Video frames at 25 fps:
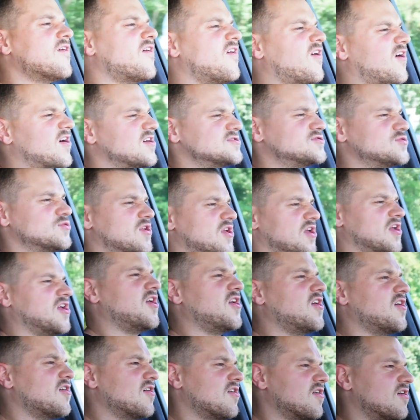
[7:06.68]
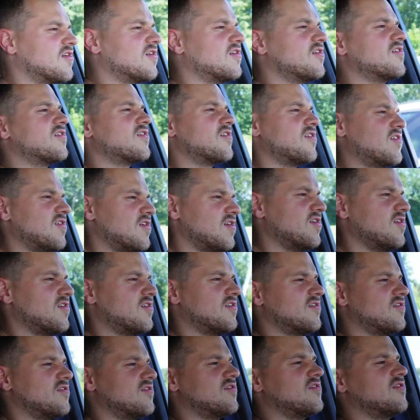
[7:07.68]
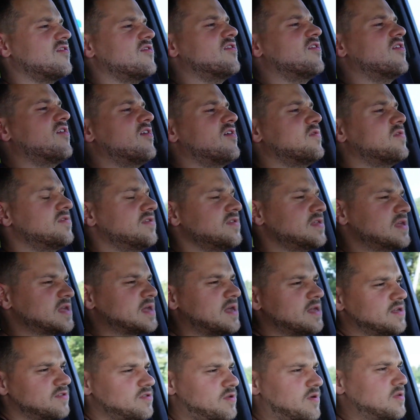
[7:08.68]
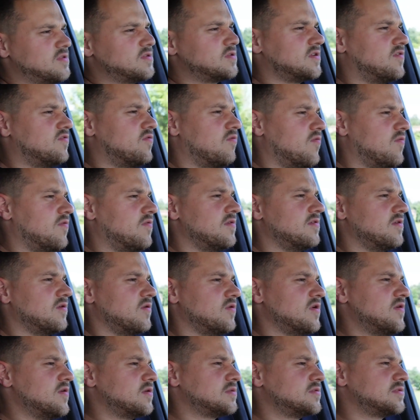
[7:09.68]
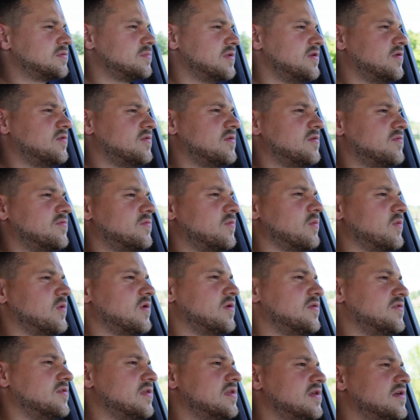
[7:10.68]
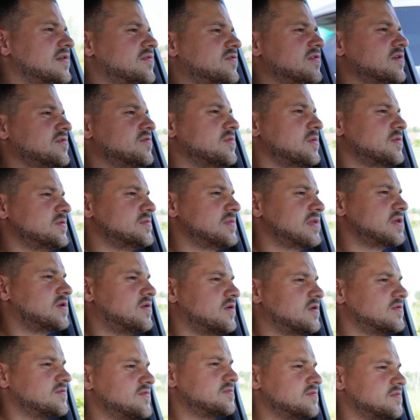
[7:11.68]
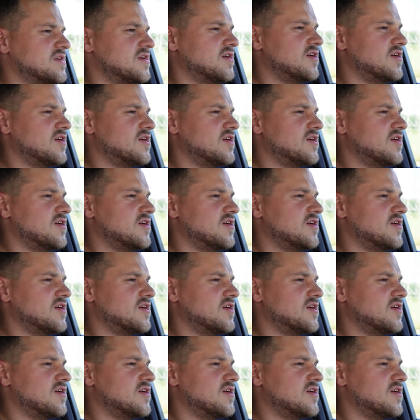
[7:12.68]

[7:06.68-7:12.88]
Scooter rider. It's just a tank, you know. You don't notice much of the 435 horsepower.